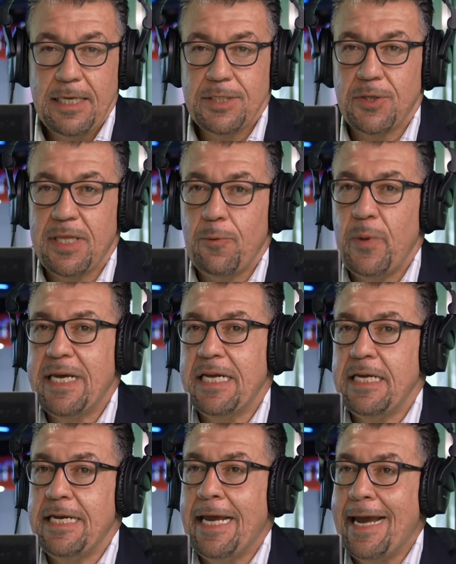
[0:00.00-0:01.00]
so that we
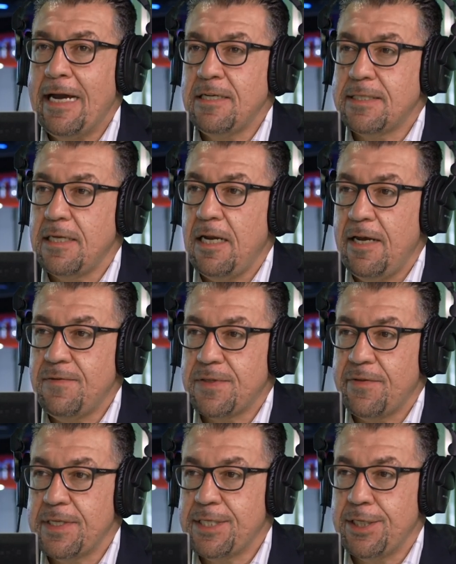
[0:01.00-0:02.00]
can enhance the
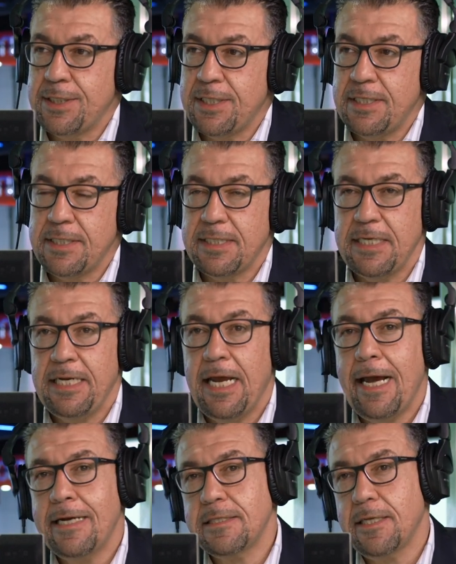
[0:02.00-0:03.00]
lives of the citizens,
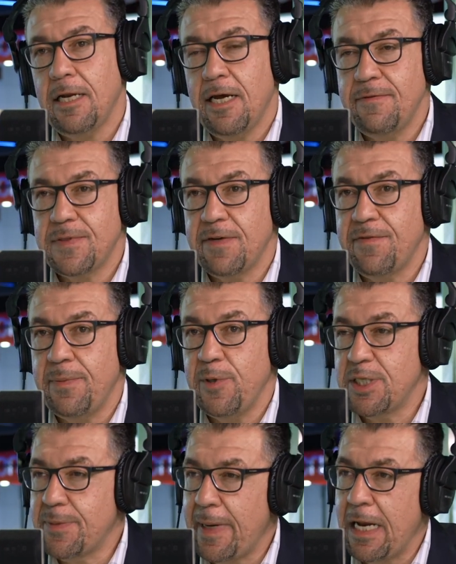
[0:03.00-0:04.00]
enhance the lives of the
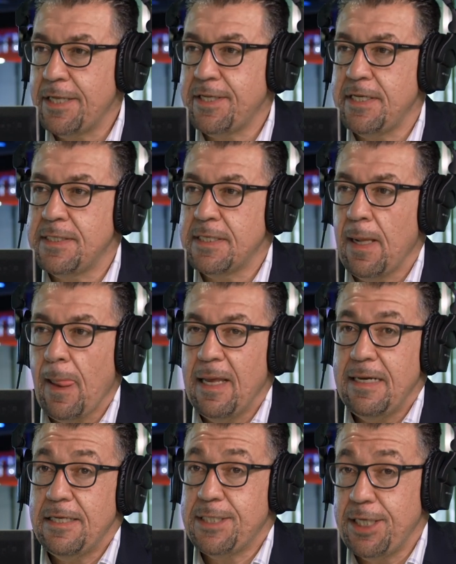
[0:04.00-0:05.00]
municipalities,
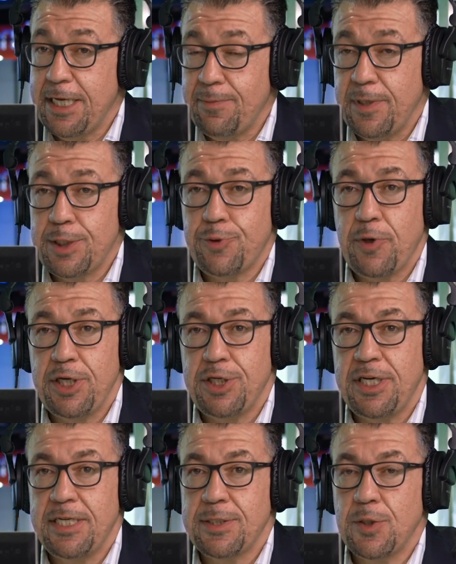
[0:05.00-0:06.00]
the city
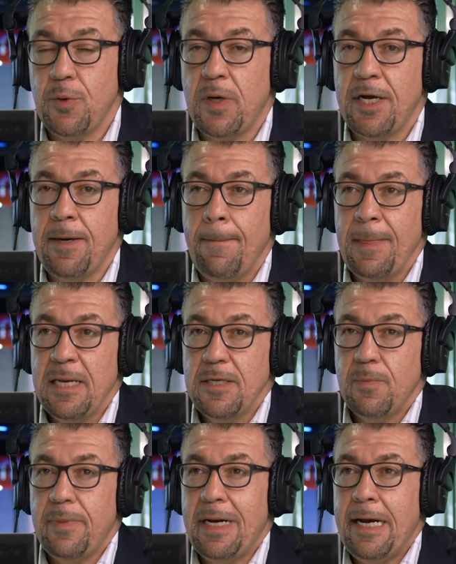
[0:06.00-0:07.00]
administration, and so on
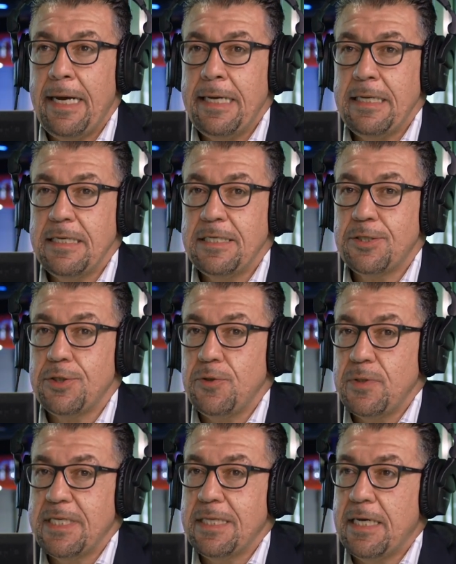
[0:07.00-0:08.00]
by
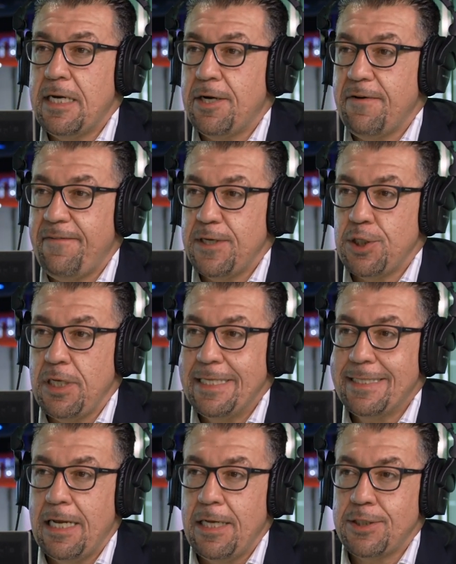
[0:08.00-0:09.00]
introducing the artificial
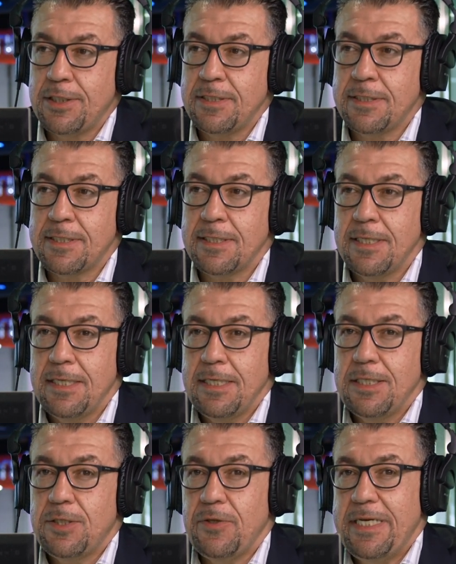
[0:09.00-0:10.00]
intelligence
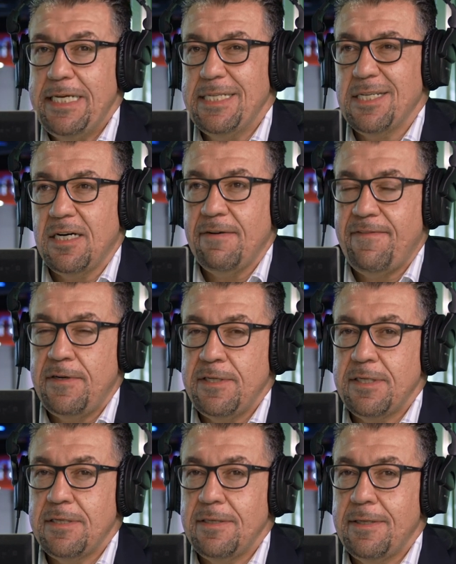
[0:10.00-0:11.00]
to ease off
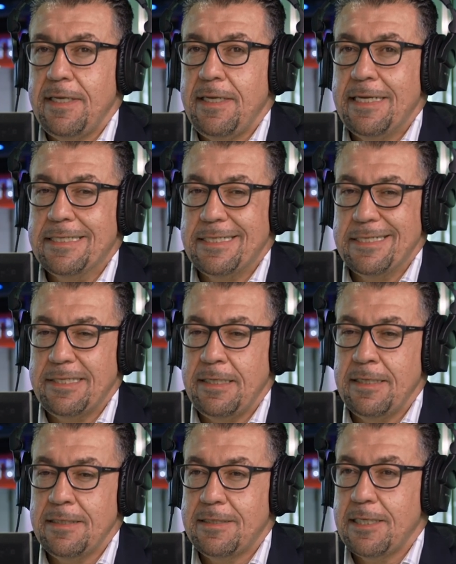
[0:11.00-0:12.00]
on the
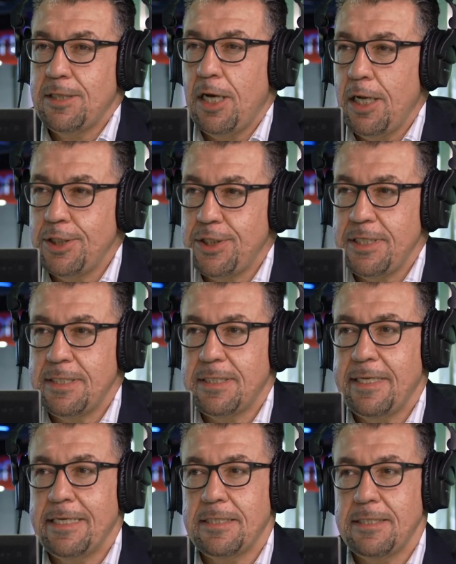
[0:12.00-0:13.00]
existing
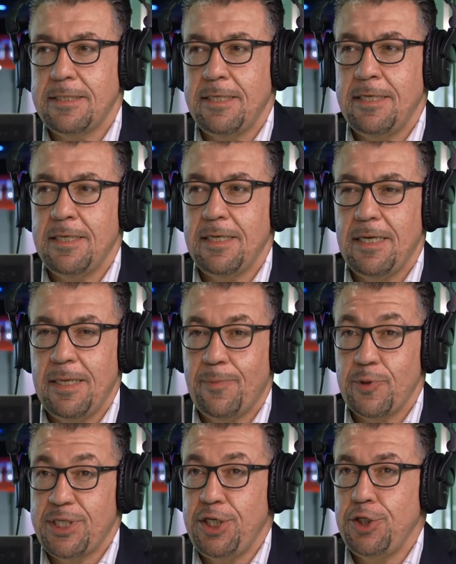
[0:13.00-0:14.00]
technologies, the existing
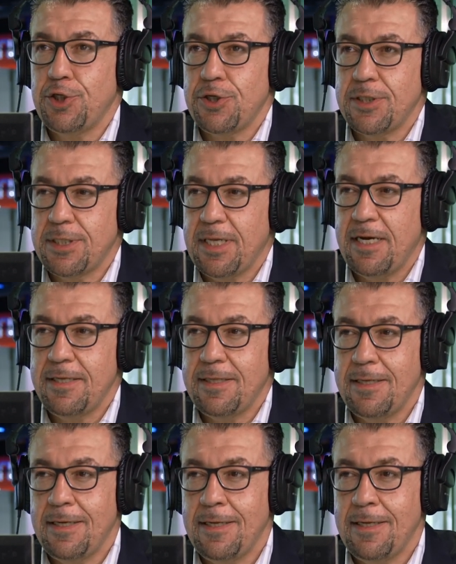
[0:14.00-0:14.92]
procedures that